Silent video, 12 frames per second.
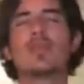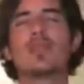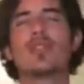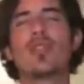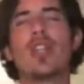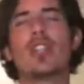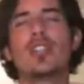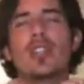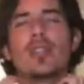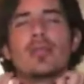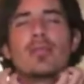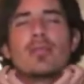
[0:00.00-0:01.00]

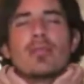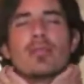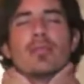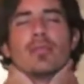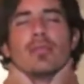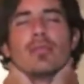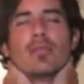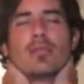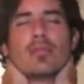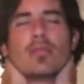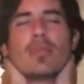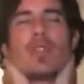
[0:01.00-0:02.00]
stretching,
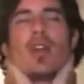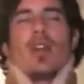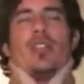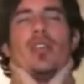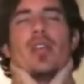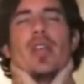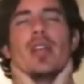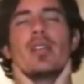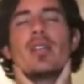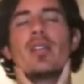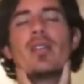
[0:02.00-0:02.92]
and yawning.